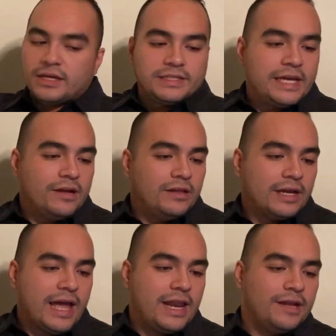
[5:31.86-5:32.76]
take a look
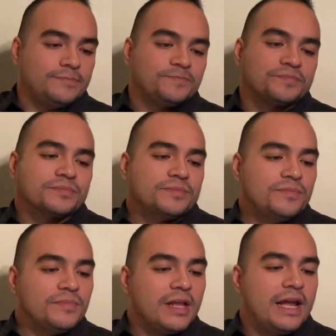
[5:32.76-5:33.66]
at it,
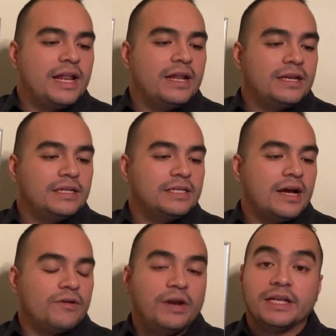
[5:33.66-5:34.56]
and
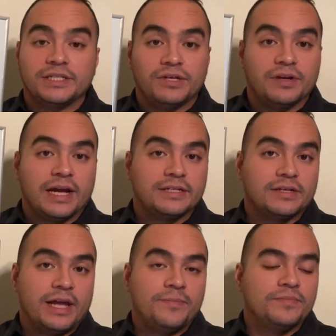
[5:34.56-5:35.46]
I'll read it to you guys,
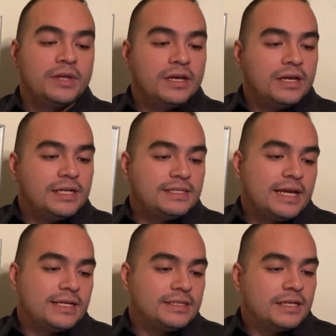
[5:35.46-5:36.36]
okay? It
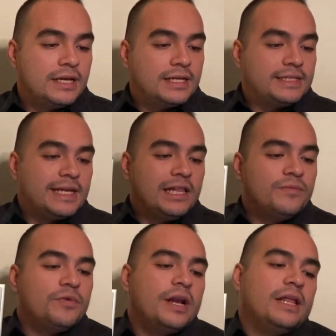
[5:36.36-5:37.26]
says,
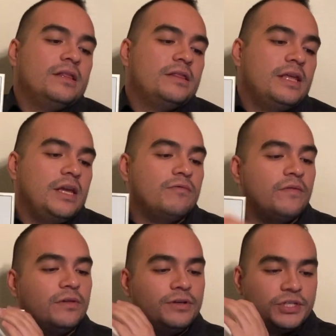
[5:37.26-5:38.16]
celebrating the
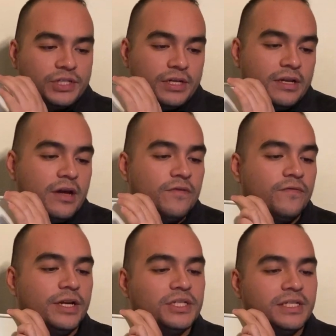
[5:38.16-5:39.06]
revolution,
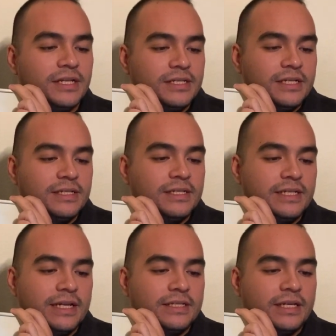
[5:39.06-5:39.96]
French citizens
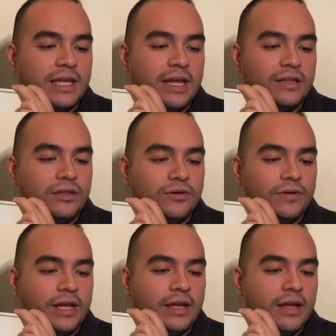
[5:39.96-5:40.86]
sent King
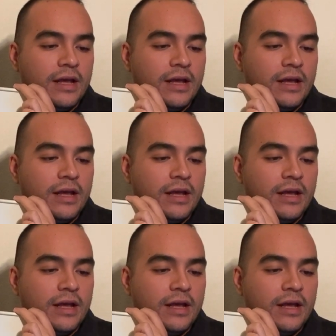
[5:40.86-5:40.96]
Louis